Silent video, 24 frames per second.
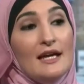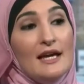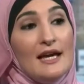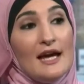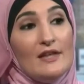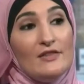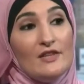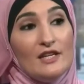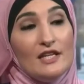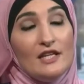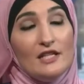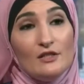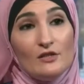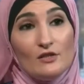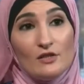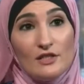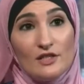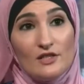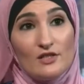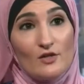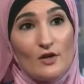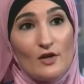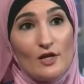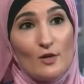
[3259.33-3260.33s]
And then he literally
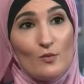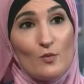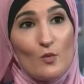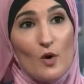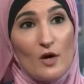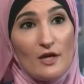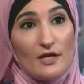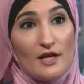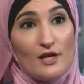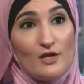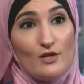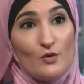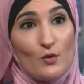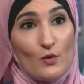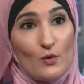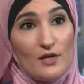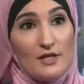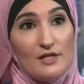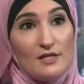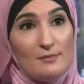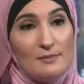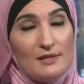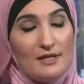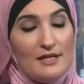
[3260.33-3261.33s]
started walking
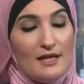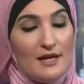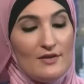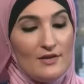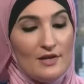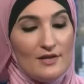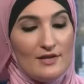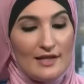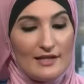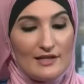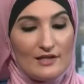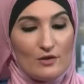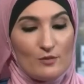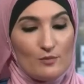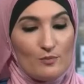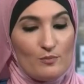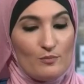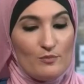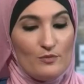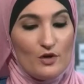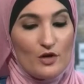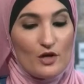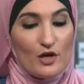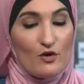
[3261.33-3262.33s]
towards me. And then like
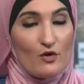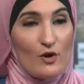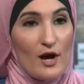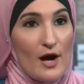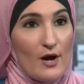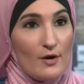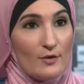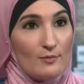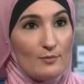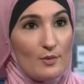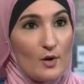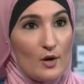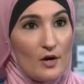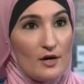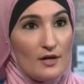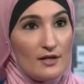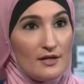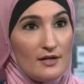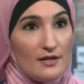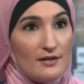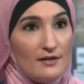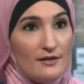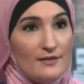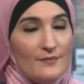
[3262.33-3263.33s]
the crowd
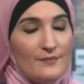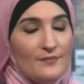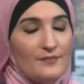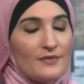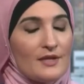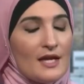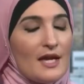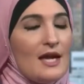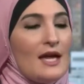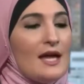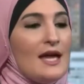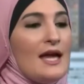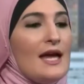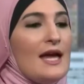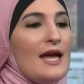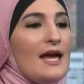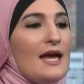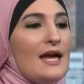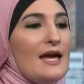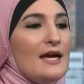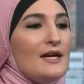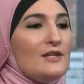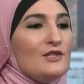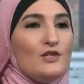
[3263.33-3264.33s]
parted.
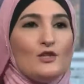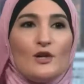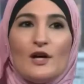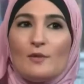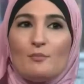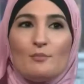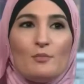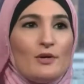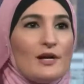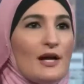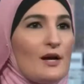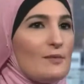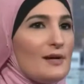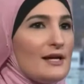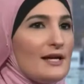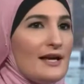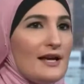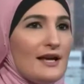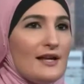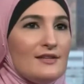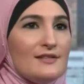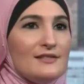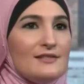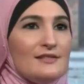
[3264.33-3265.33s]
And, you know, I put out my
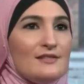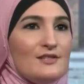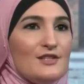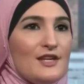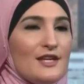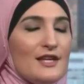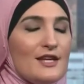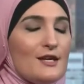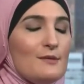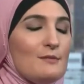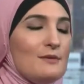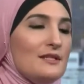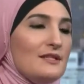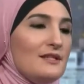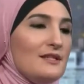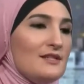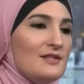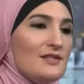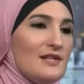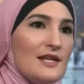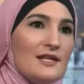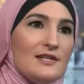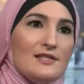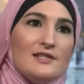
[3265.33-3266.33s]
hands to him, and he
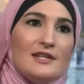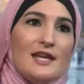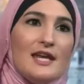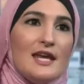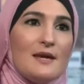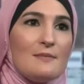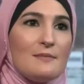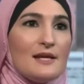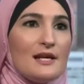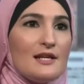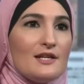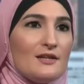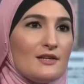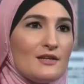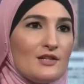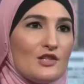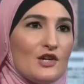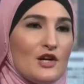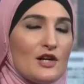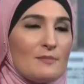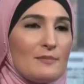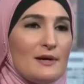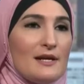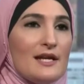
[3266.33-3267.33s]
said his name, and I
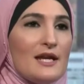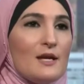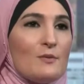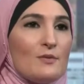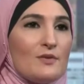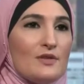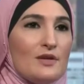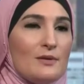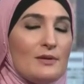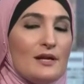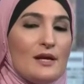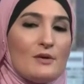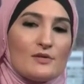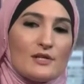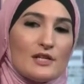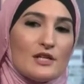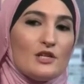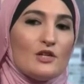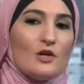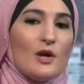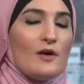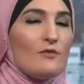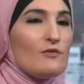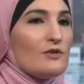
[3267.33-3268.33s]
shared my name with him. And I was like,
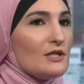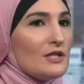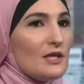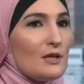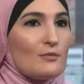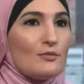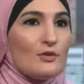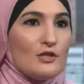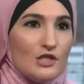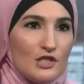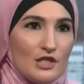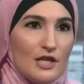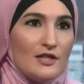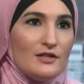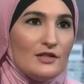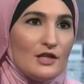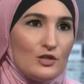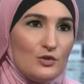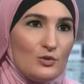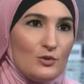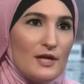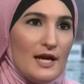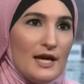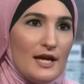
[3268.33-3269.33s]
you know, I really appreciate
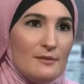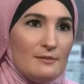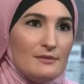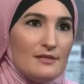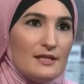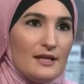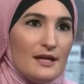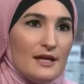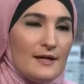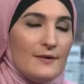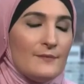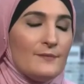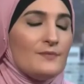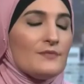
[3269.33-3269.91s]
that you came today.